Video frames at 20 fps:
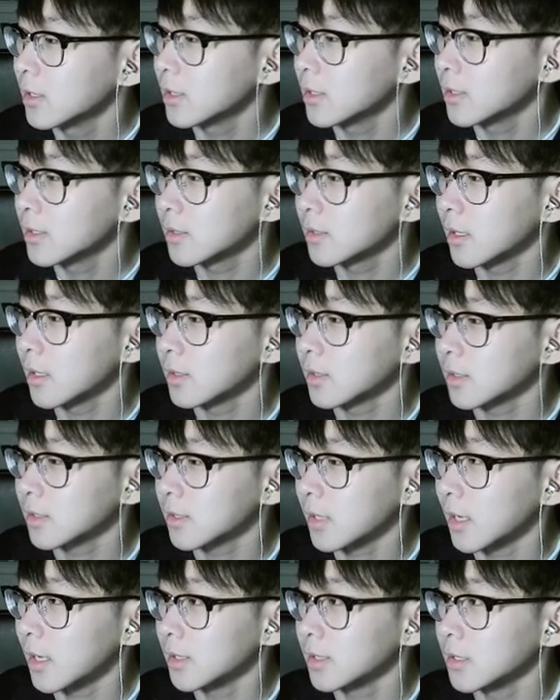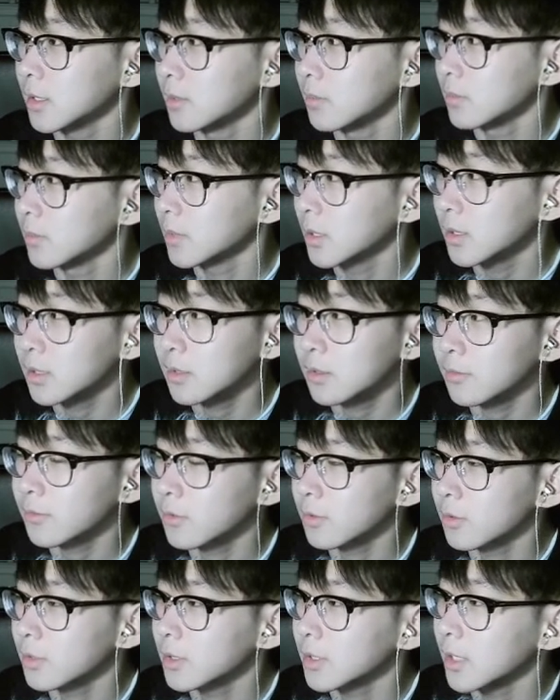This is Xilinx iSIM. Doesn't of
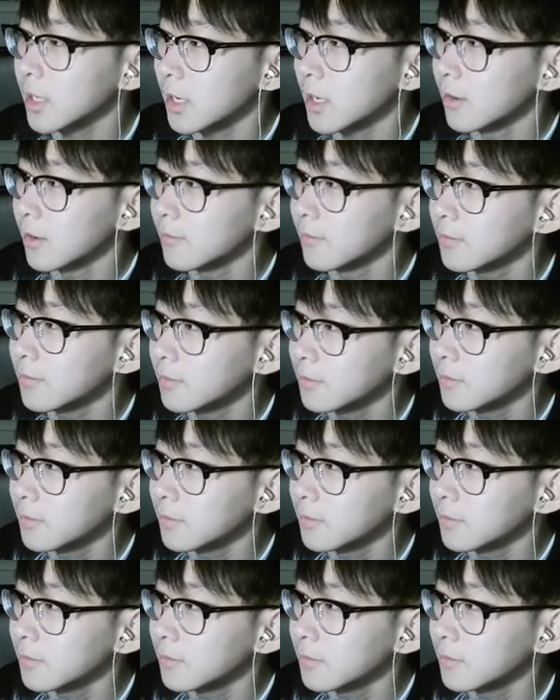course have